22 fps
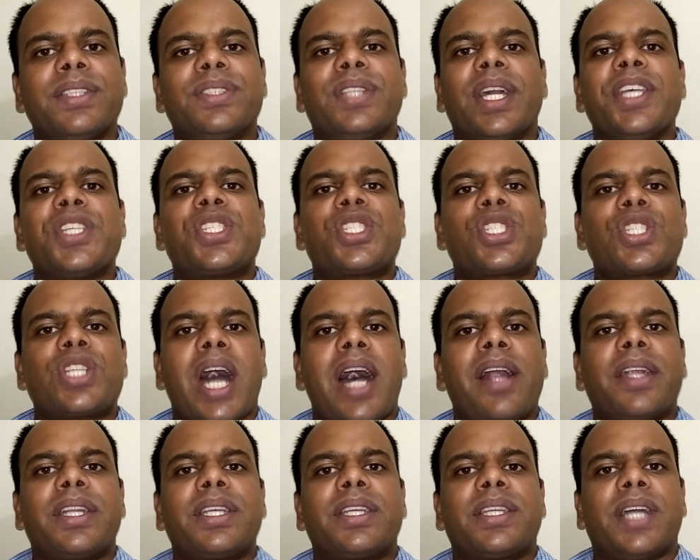They
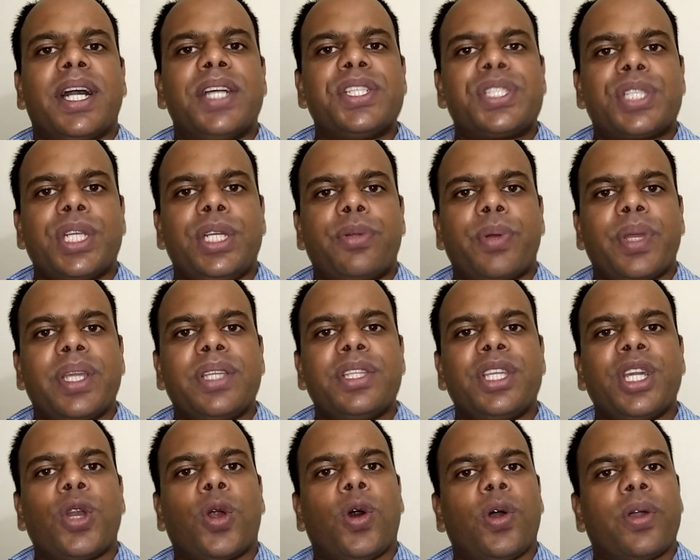start
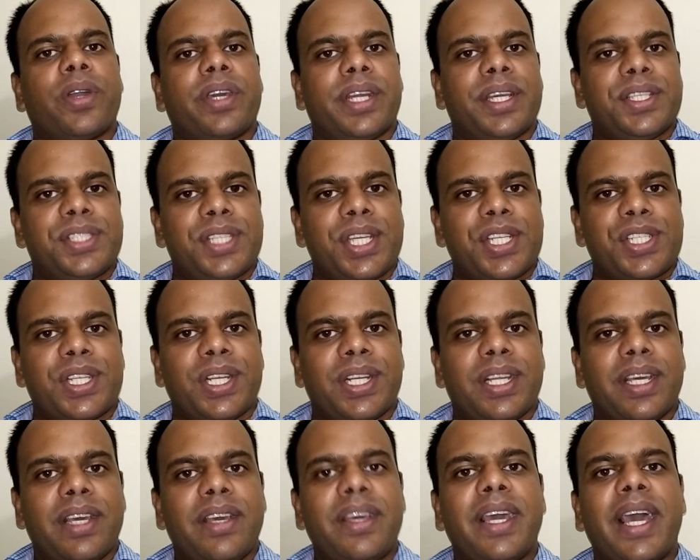considering their
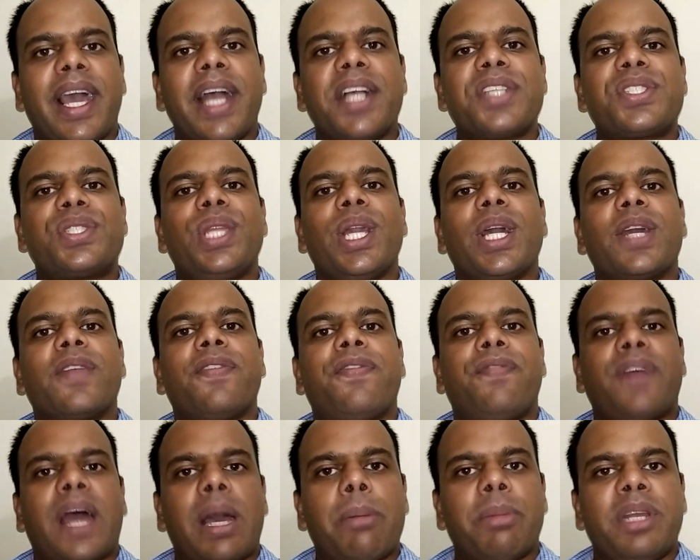organization as their
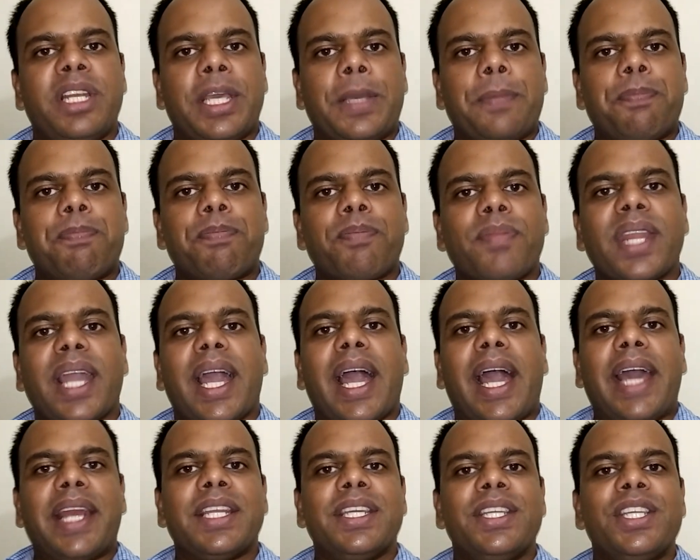family
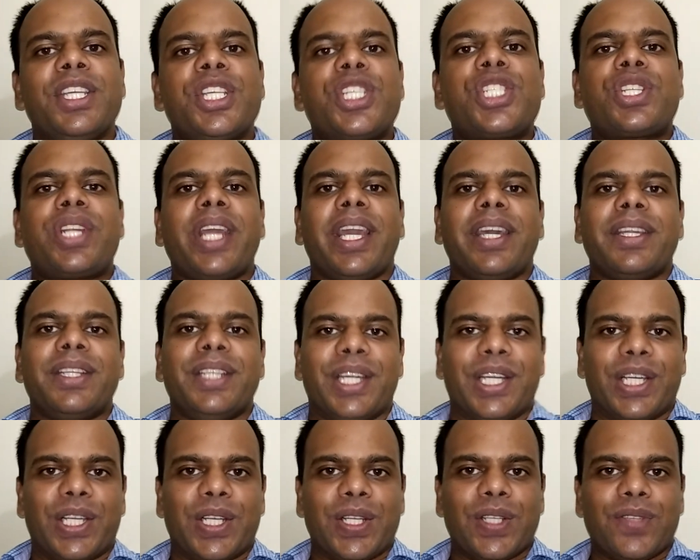and stay
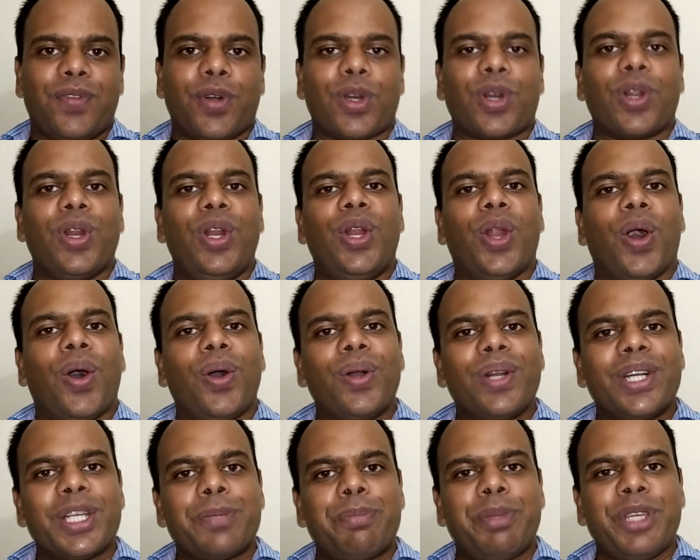there for a
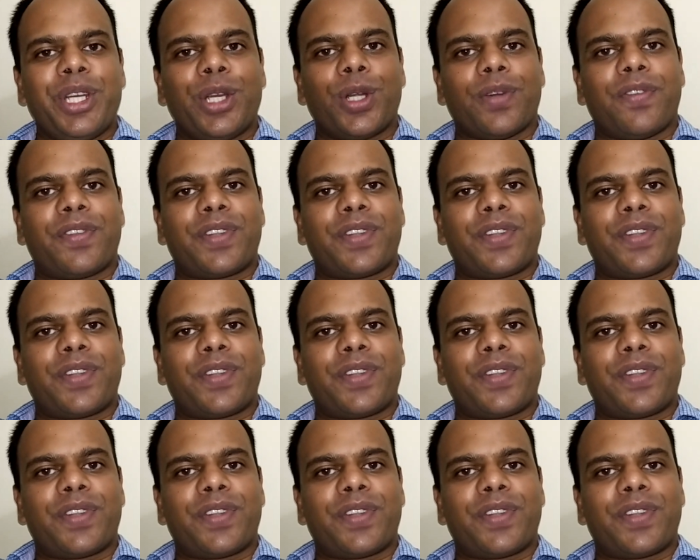longer period